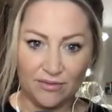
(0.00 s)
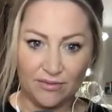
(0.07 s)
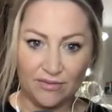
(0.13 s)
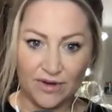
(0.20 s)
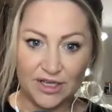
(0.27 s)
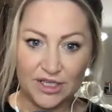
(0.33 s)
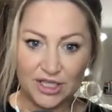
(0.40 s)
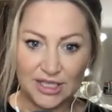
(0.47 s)

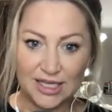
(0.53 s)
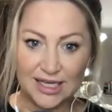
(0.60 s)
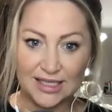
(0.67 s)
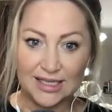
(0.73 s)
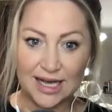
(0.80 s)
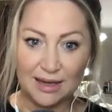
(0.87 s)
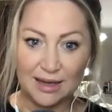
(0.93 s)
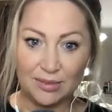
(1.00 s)
viciously
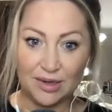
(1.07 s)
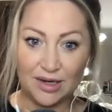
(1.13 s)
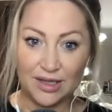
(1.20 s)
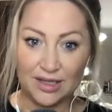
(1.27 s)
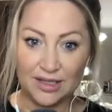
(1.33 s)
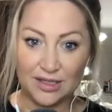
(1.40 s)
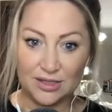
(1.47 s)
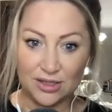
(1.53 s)
attacked by
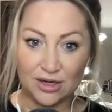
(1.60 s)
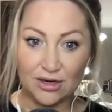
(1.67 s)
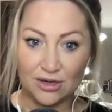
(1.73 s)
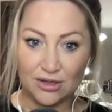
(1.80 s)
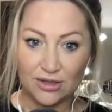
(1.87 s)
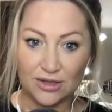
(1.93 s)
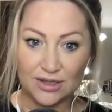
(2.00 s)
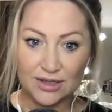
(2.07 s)
these
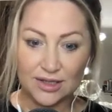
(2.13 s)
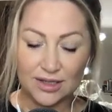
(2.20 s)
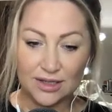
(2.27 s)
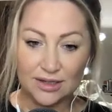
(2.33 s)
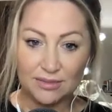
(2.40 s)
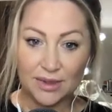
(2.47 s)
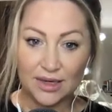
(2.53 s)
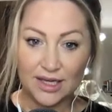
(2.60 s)
dogs,
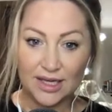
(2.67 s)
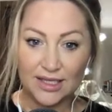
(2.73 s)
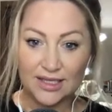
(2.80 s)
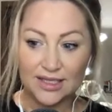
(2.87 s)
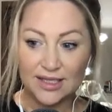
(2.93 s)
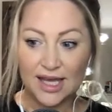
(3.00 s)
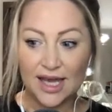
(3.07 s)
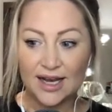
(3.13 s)
but
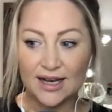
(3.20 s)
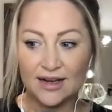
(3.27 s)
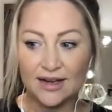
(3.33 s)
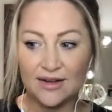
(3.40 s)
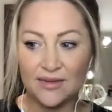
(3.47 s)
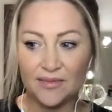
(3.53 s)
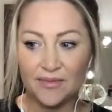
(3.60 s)
it's then